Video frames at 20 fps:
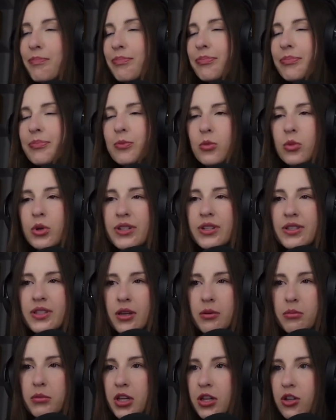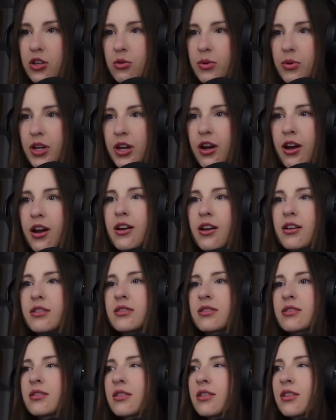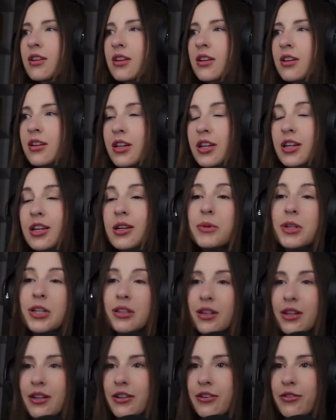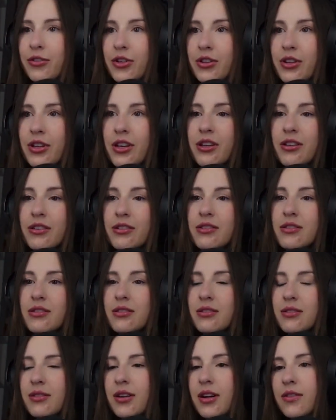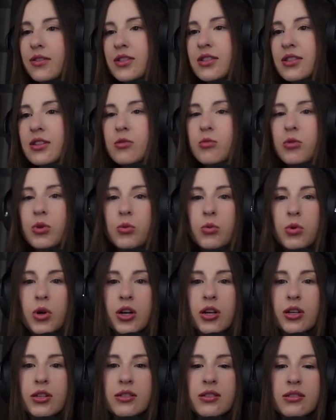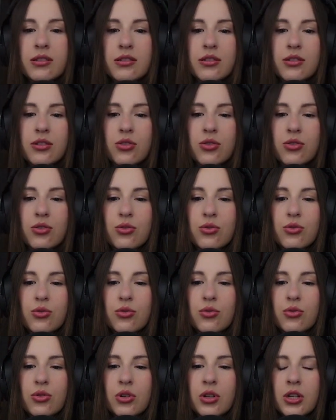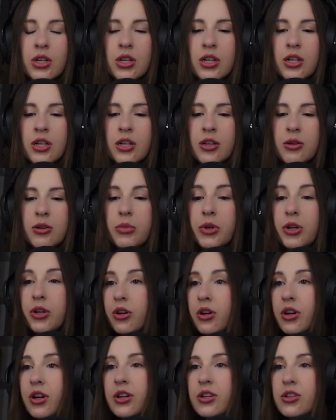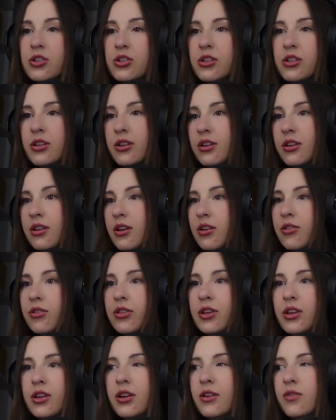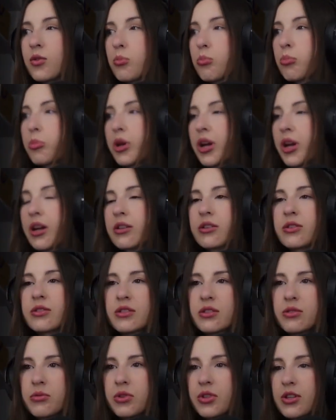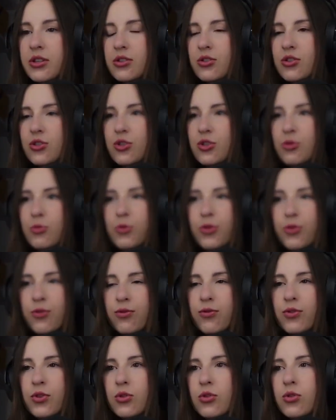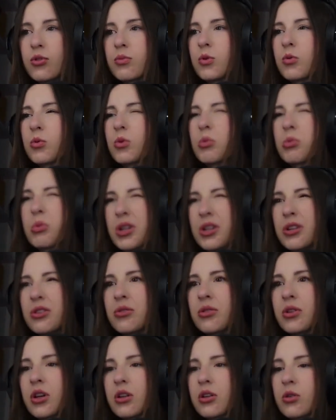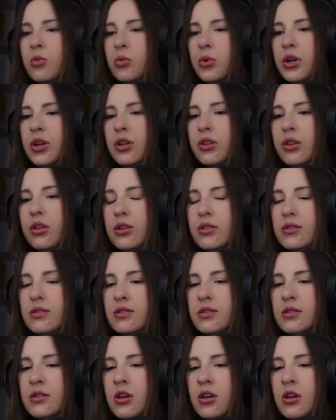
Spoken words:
What does that mean, you may ask? It can mean a lot of different things. Obviously, we want to be nourished and healthy and have a balanced relationship with food, but we want to do that in a way that's,